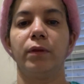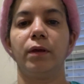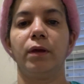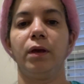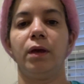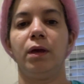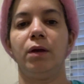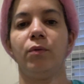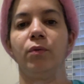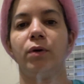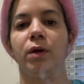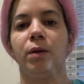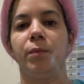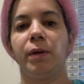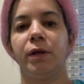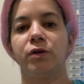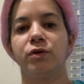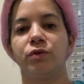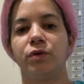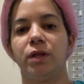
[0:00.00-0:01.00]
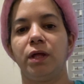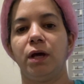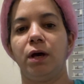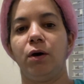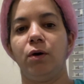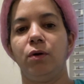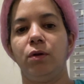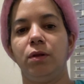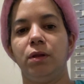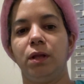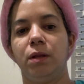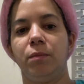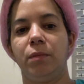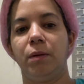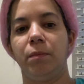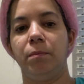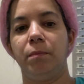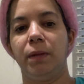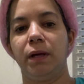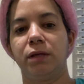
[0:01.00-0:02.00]
And I'm gonna make sure that all of them
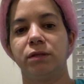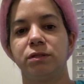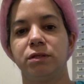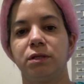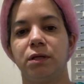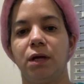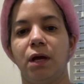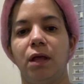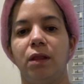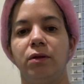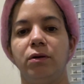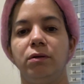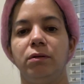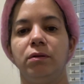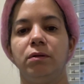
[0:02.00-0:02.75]
are mixed together.